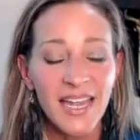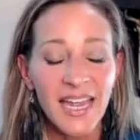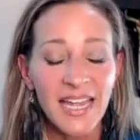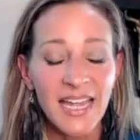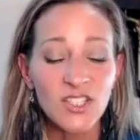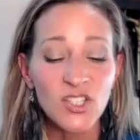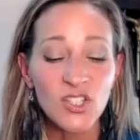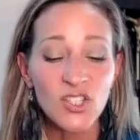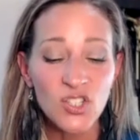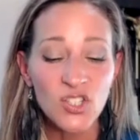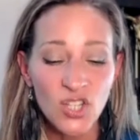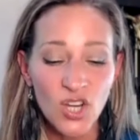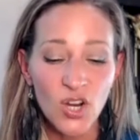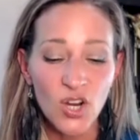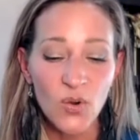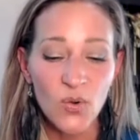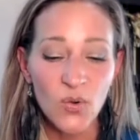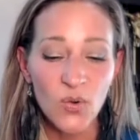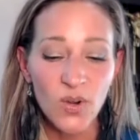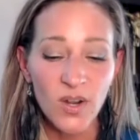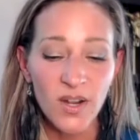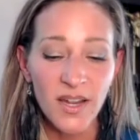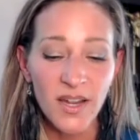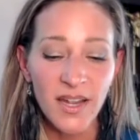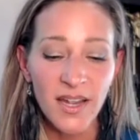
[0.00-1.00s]

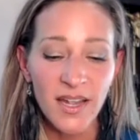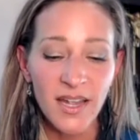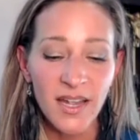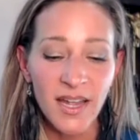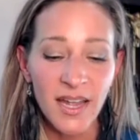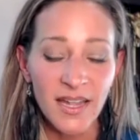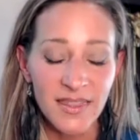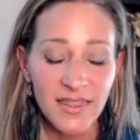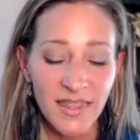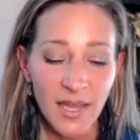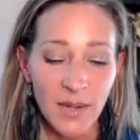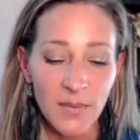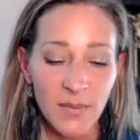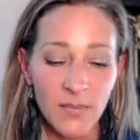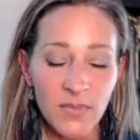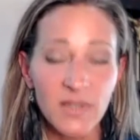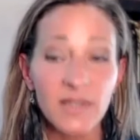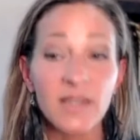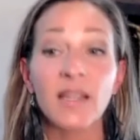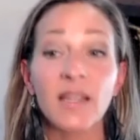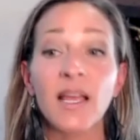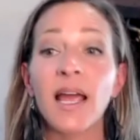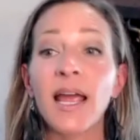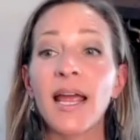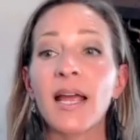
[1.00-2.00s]
So at that,
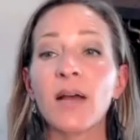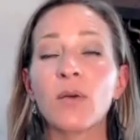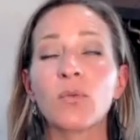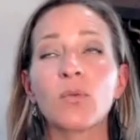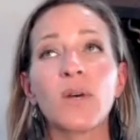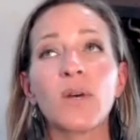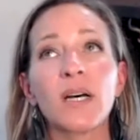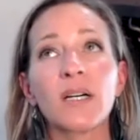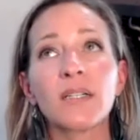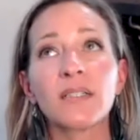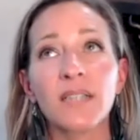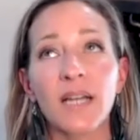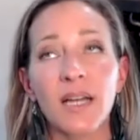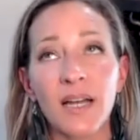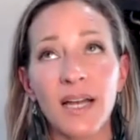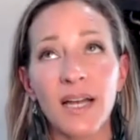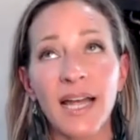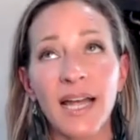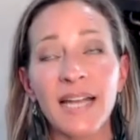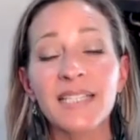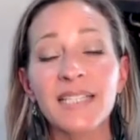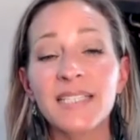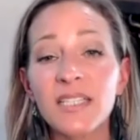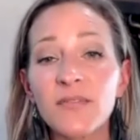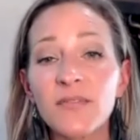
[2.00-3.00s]

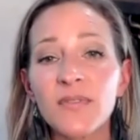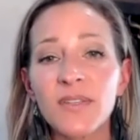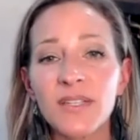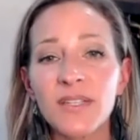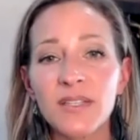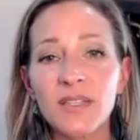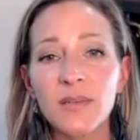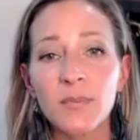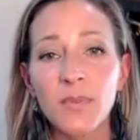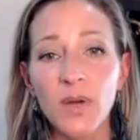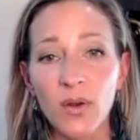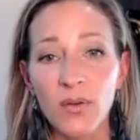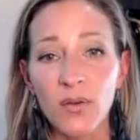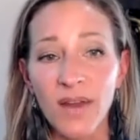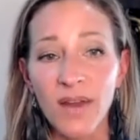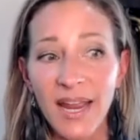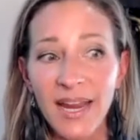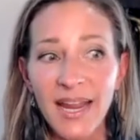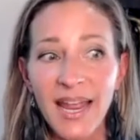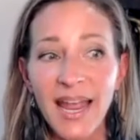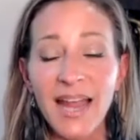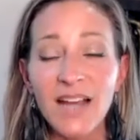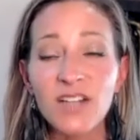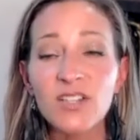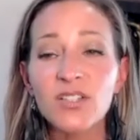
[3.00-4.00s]
I did feed them bone. I
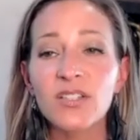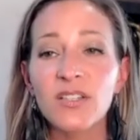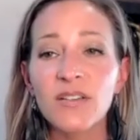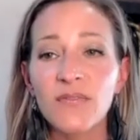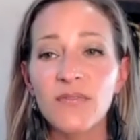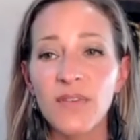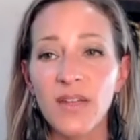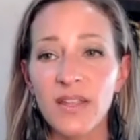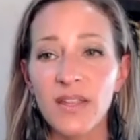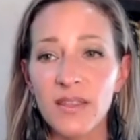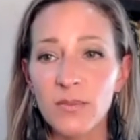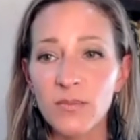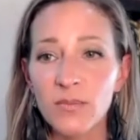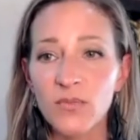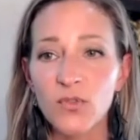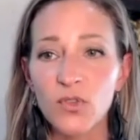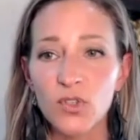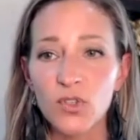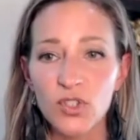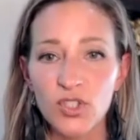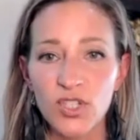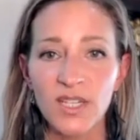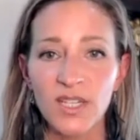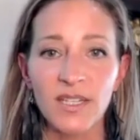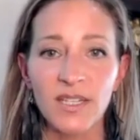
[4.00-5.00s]
actually fed them
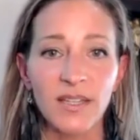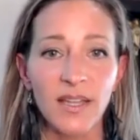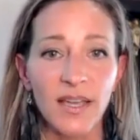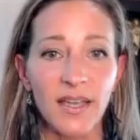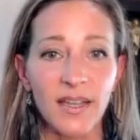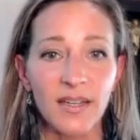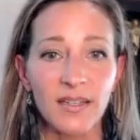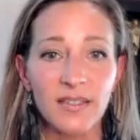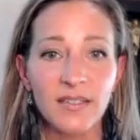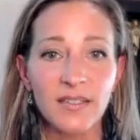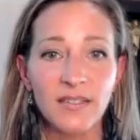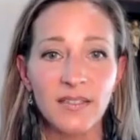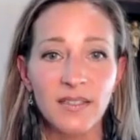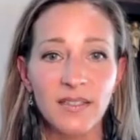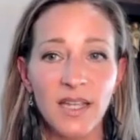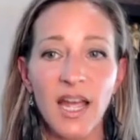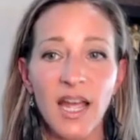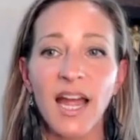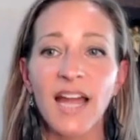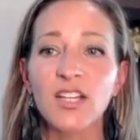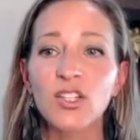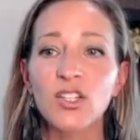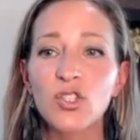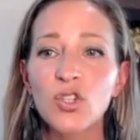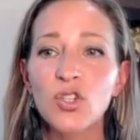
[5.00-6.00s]
full chicken legs.
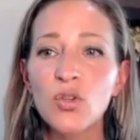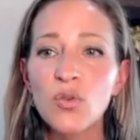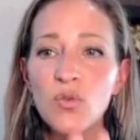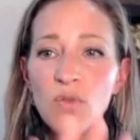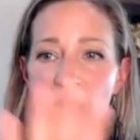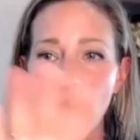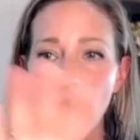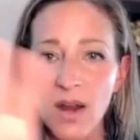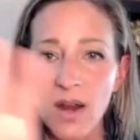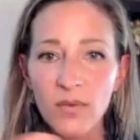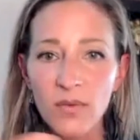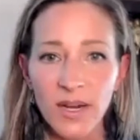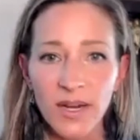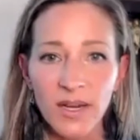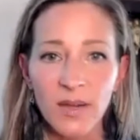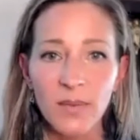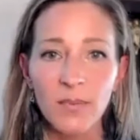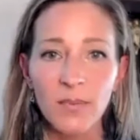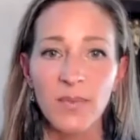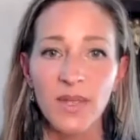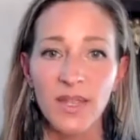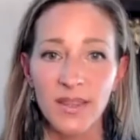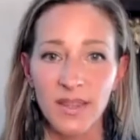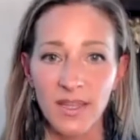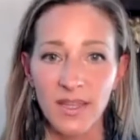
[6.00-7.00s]
I do not
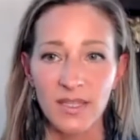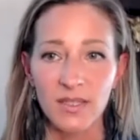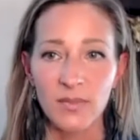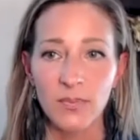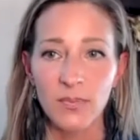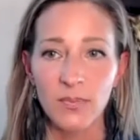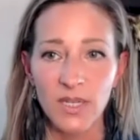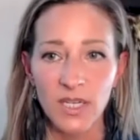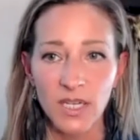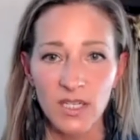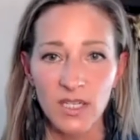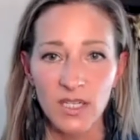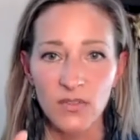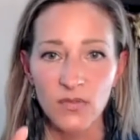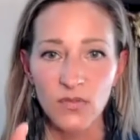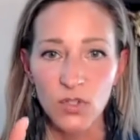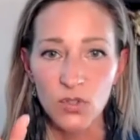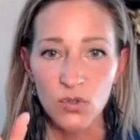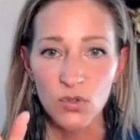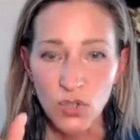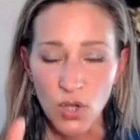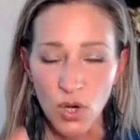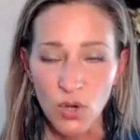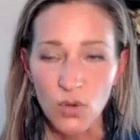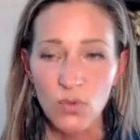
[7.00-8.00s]
recommend this because if
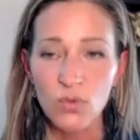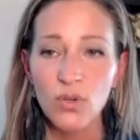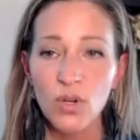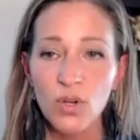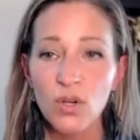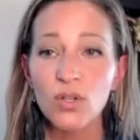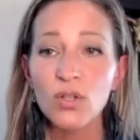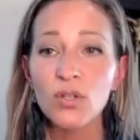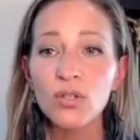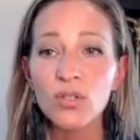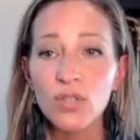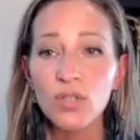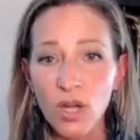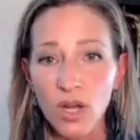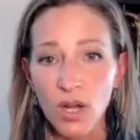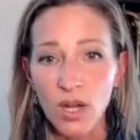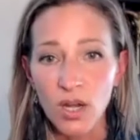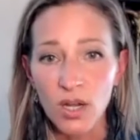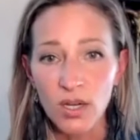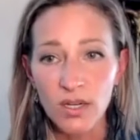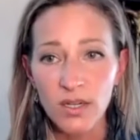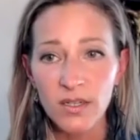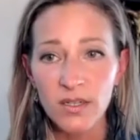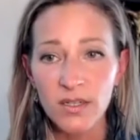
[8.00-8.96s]
you don't know your dog,